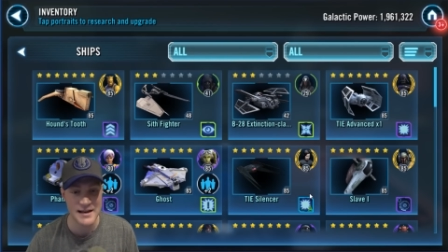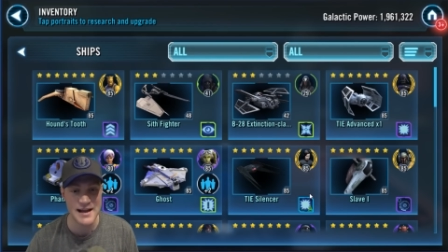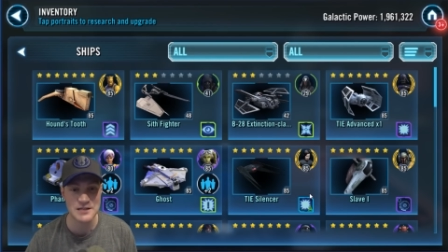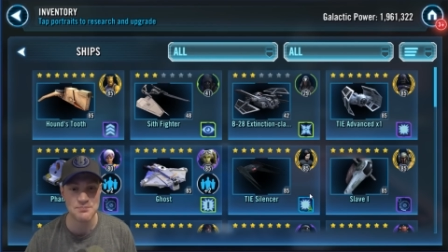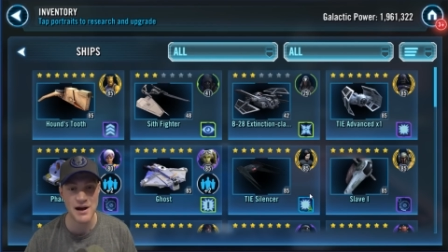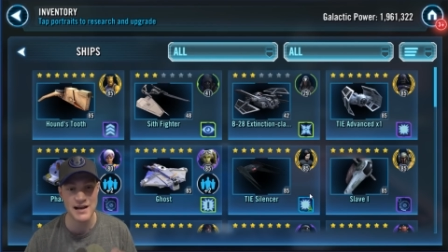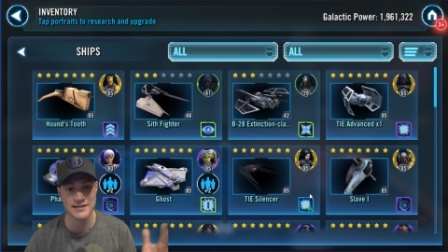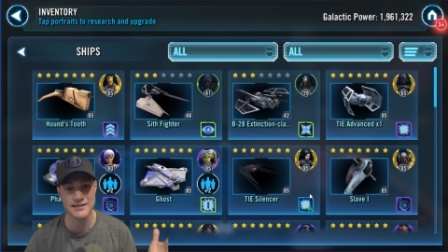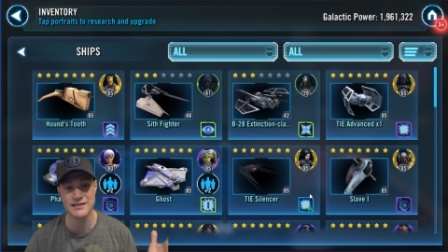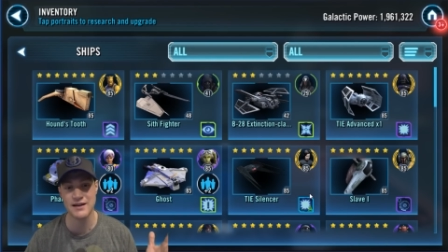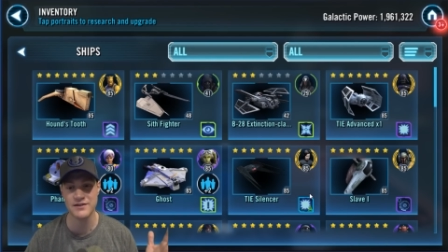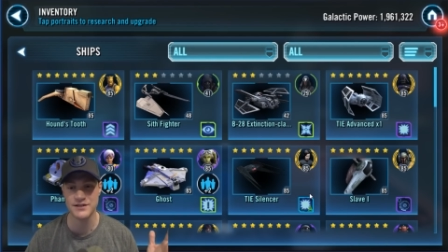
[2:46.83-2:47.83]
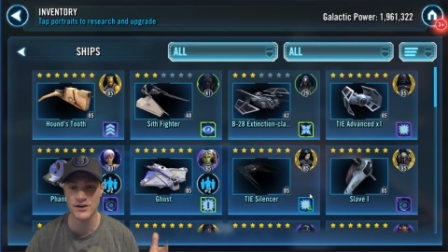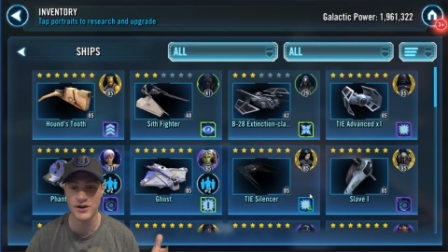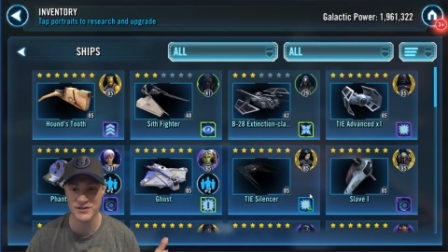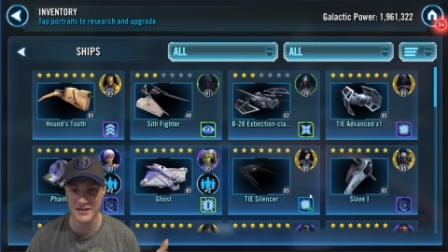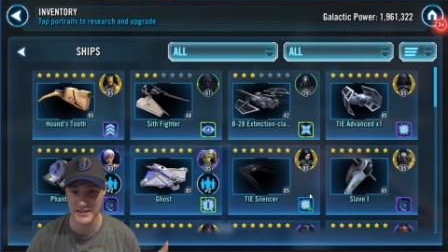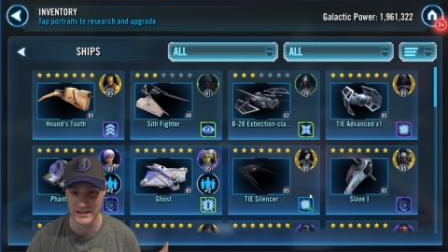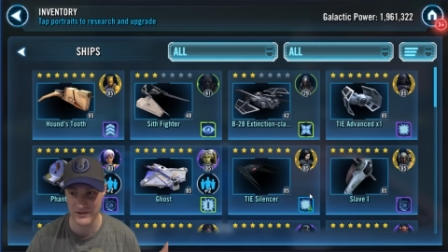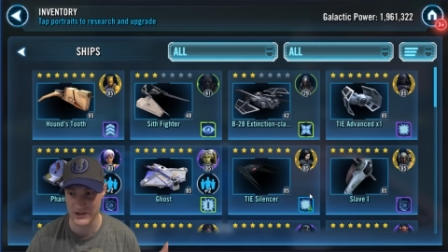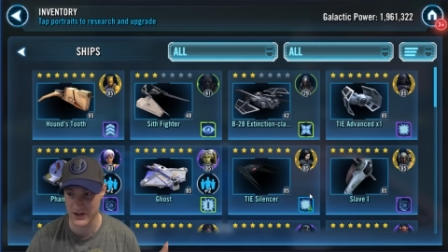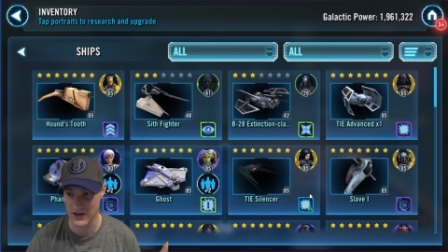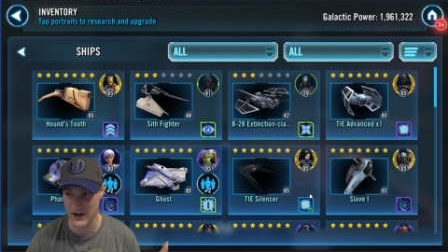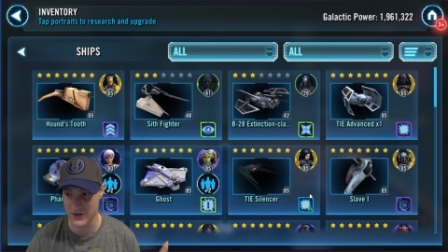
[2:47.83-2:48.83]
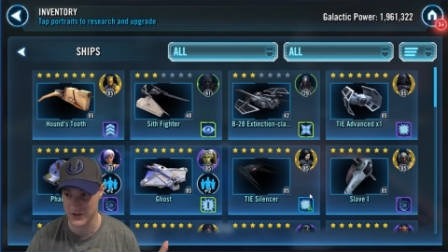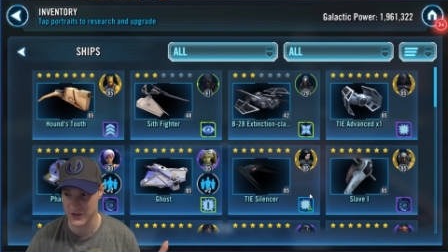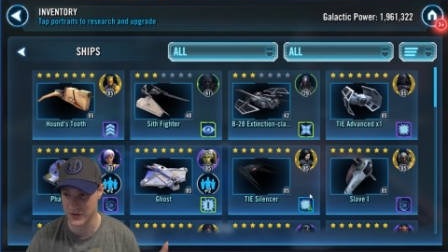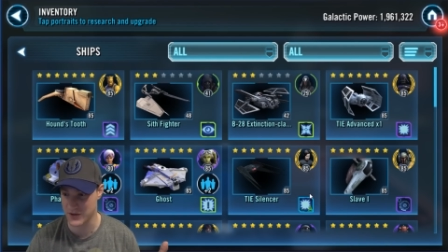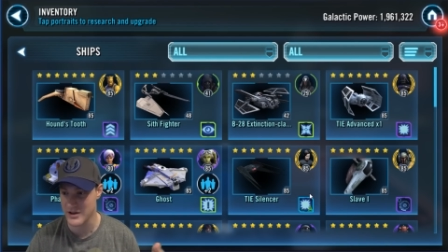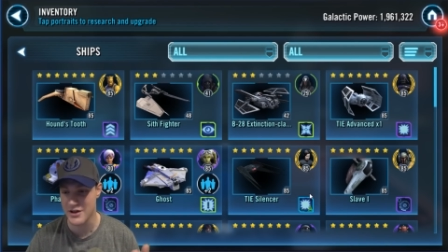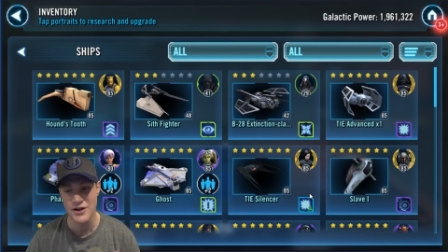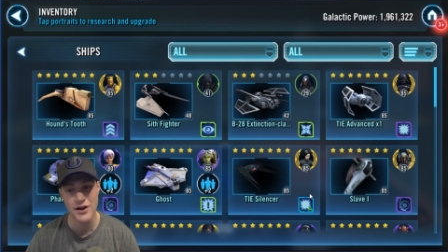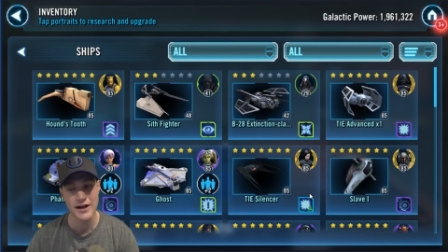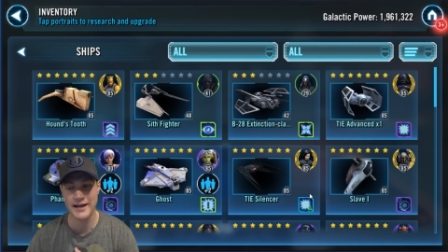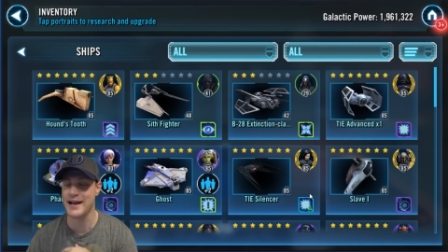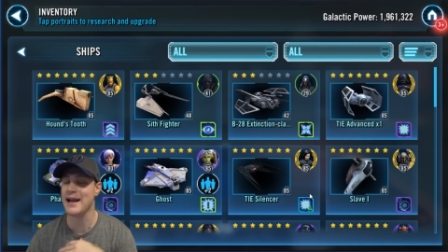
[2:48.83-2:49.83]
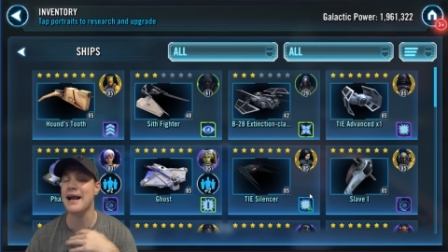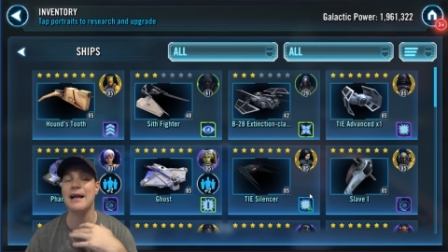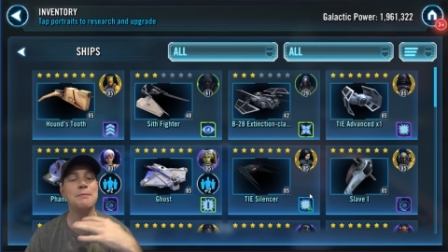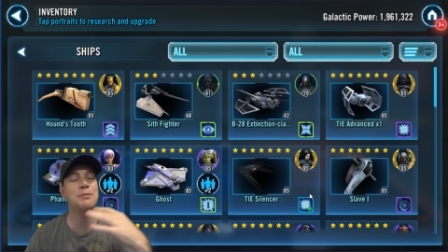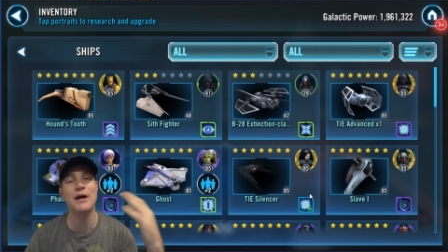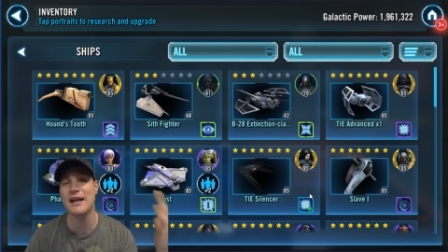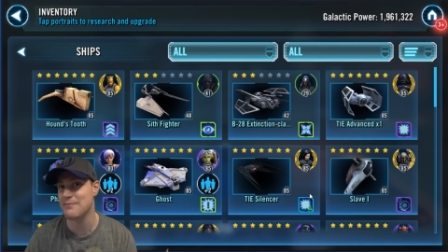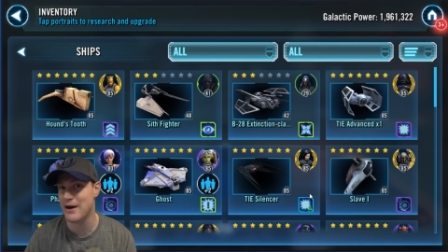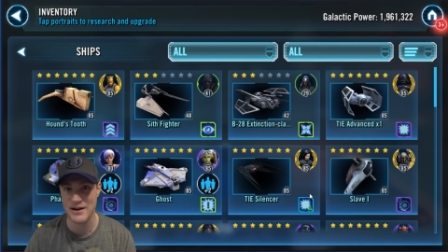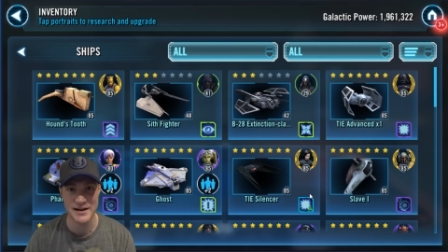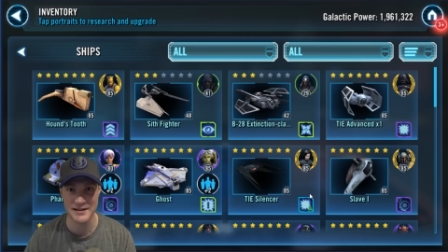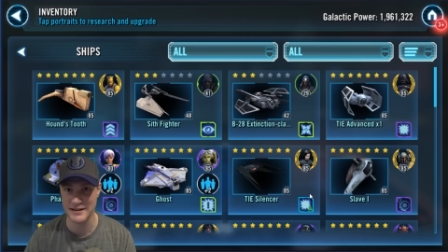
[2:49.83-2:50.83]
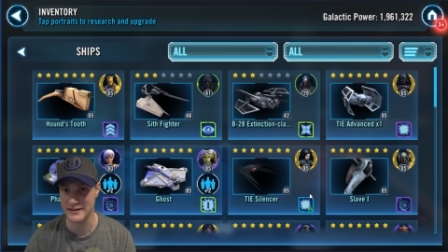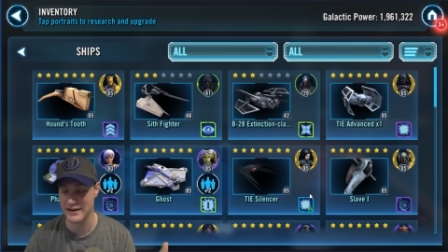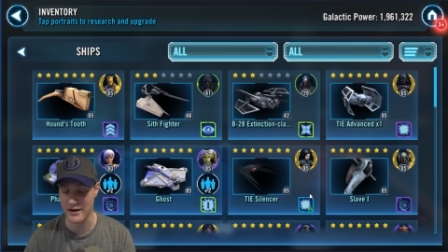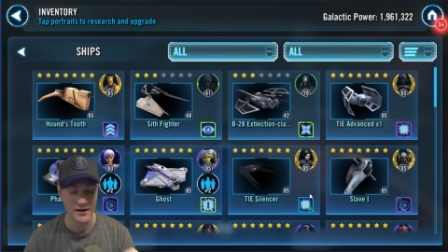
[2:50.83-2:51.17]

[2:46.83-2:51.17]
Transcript: He has boss to seven stars and a seven star Houndstooth. Can I complain about anything